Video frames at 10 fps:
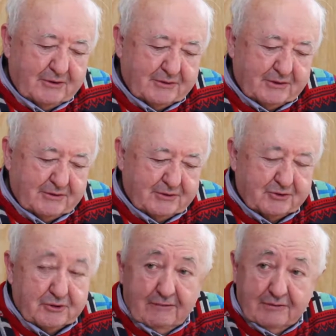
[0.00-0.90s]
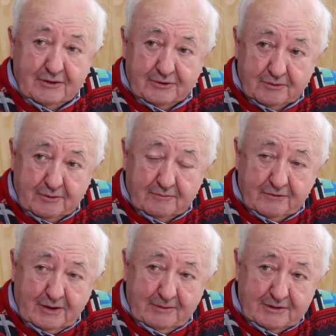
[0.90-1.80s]
It's the travelling to and
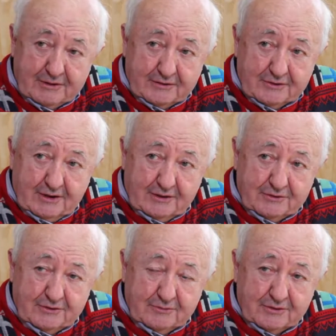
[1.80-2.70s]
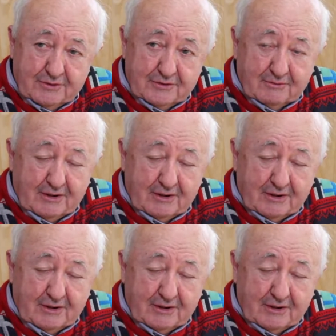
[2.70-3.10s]
from. I think has a lot to do with it as well.